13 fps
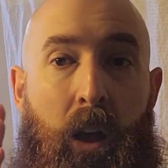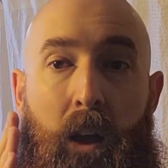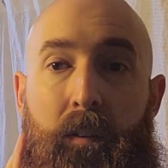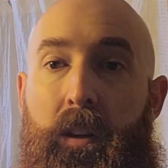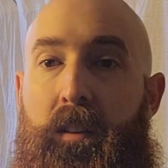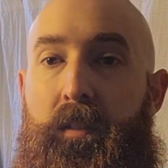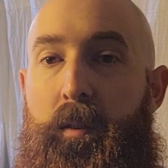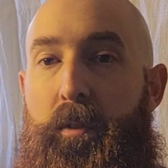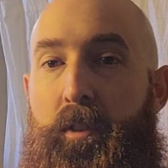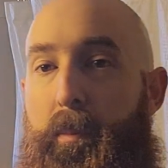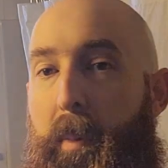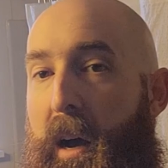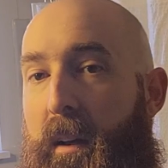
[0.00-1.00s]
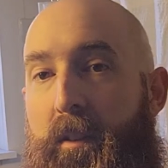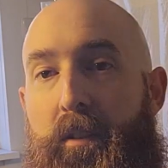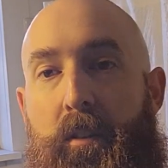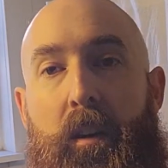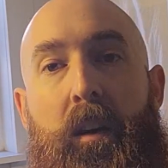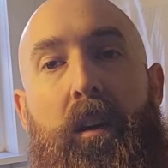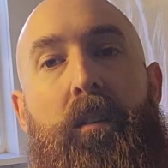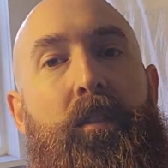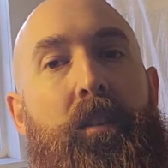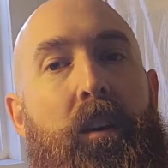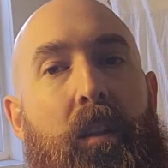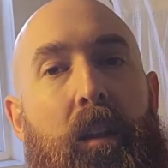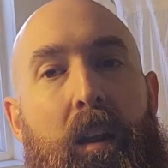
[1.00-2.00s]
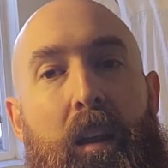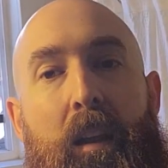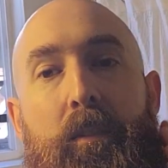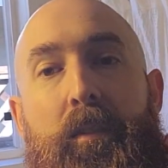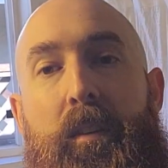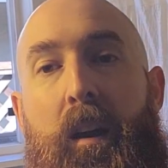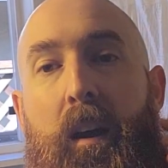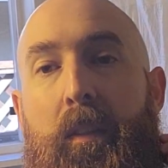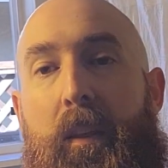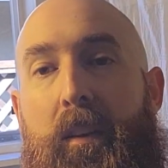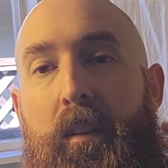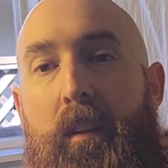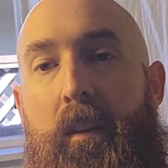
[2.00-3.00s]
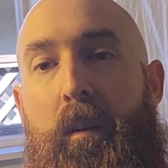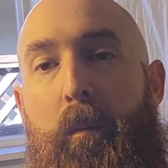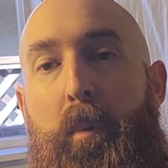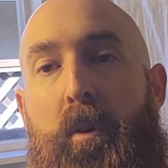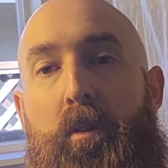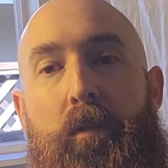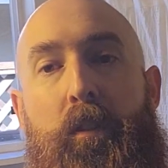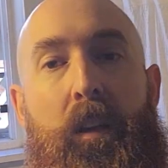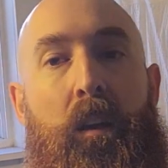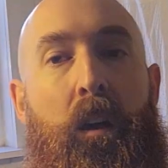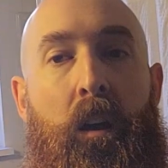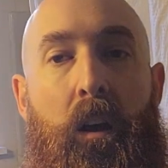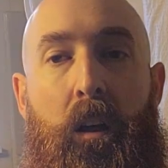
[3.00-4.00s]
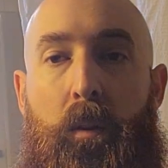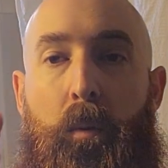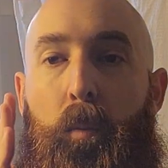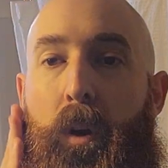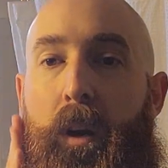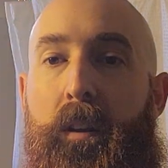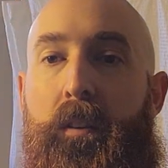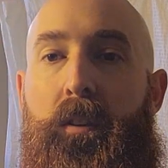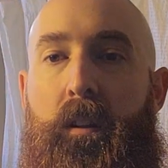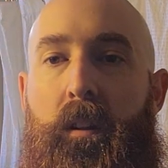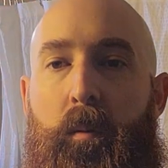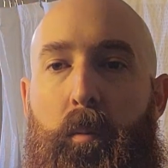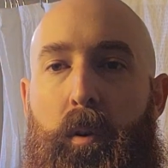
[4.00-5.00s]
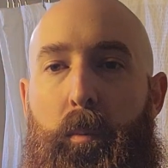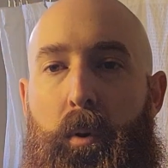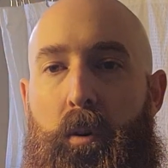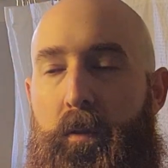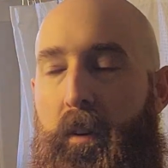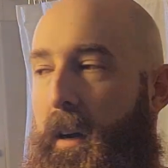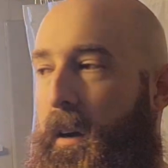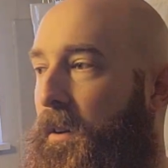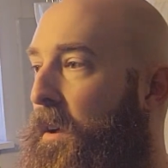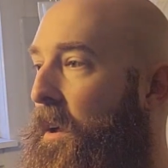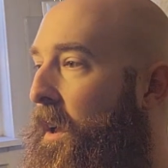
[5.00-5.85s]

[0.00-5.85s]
I've got some spots you can kind of see on the left side, that's a little poofy. On the right, it's a little more profiled.